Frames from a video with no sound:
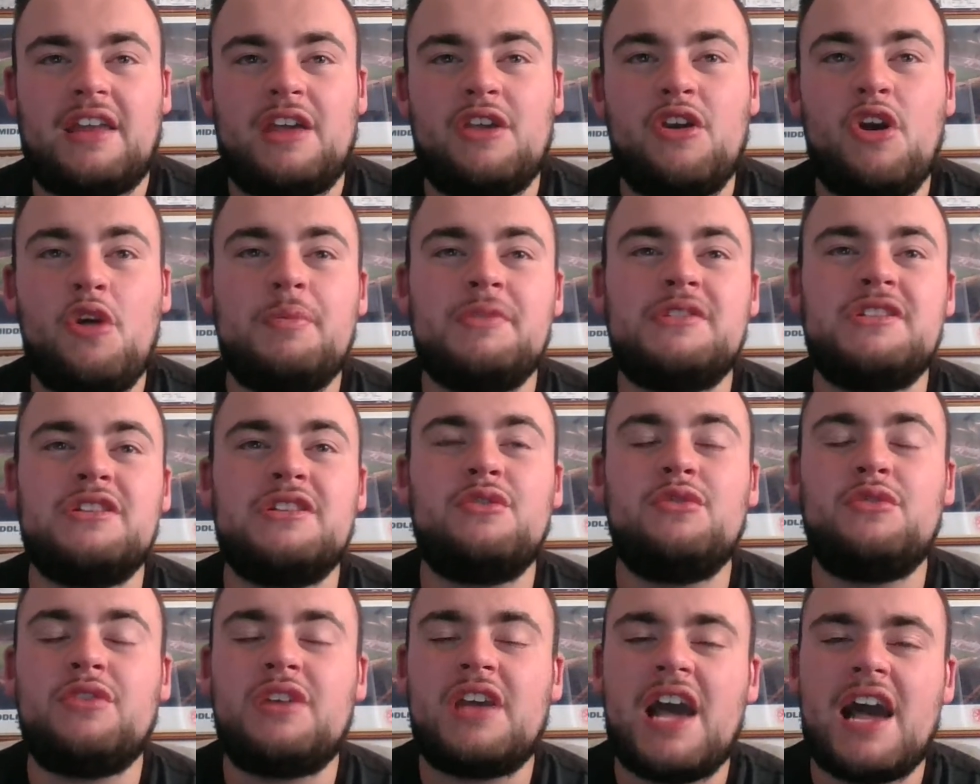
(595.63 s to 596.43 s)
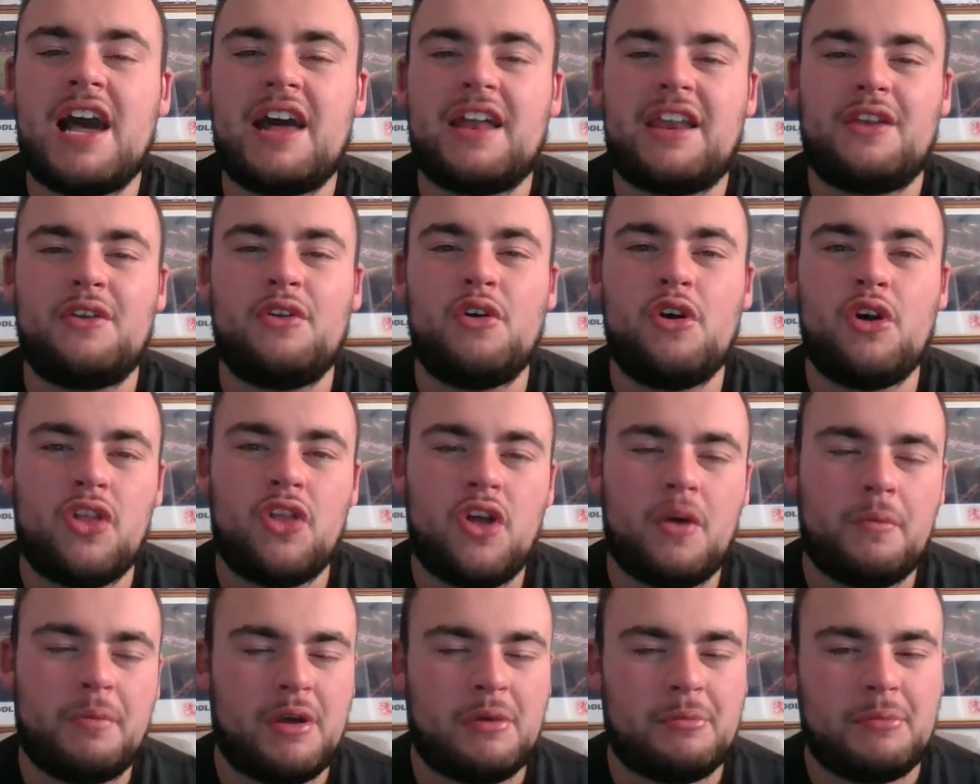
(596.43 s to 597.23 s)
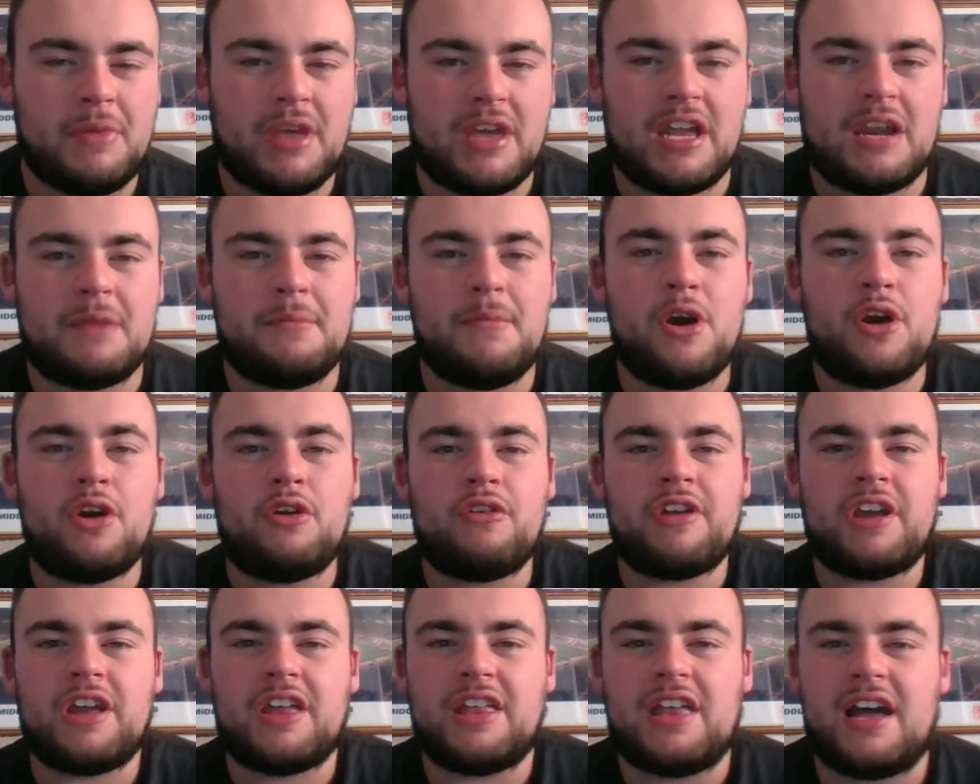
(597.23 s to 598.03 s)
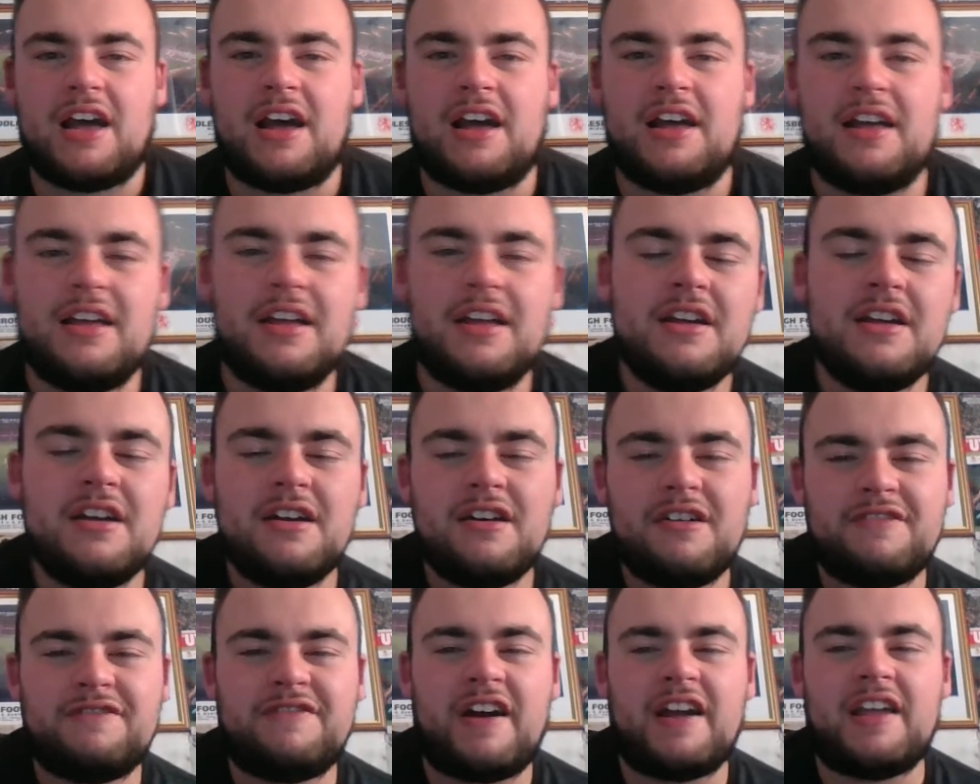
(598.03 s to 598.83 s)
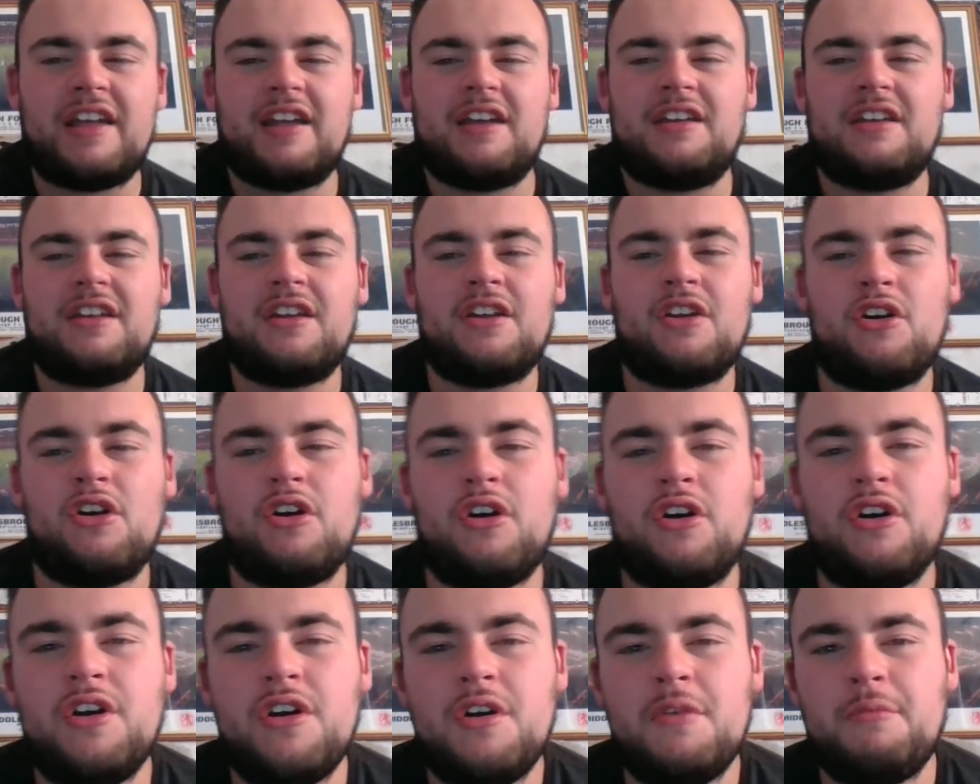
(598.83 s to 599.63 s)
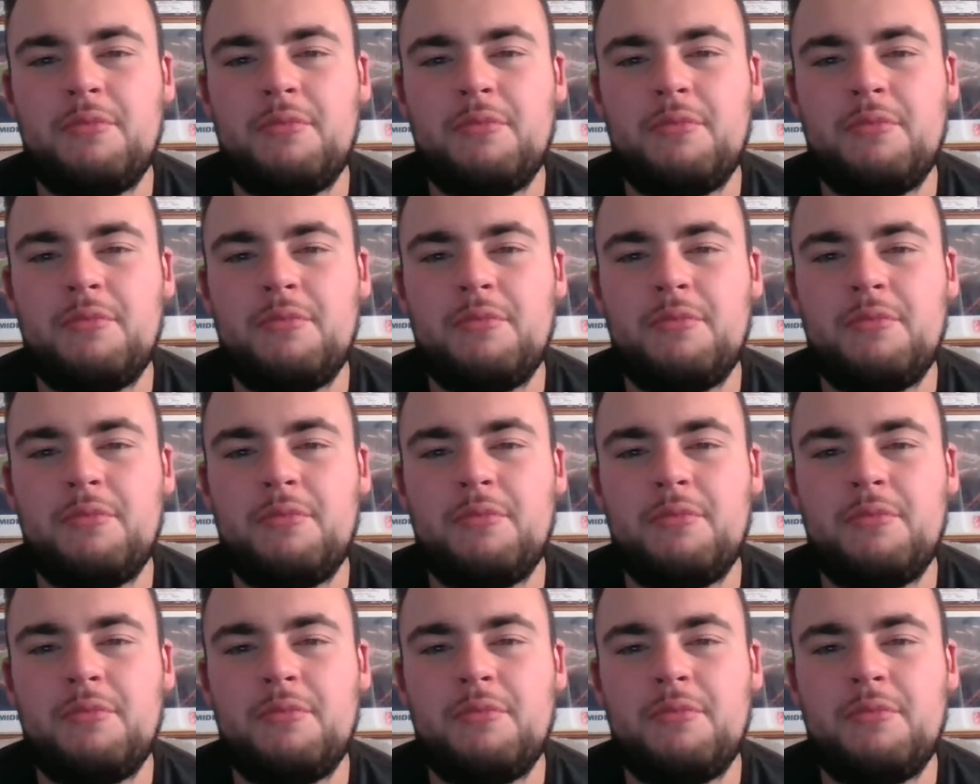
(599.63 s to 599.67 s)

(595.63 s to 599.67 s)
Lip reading: I hope it's a good card. I know a lot of people are making a mockery of that fight and, you know,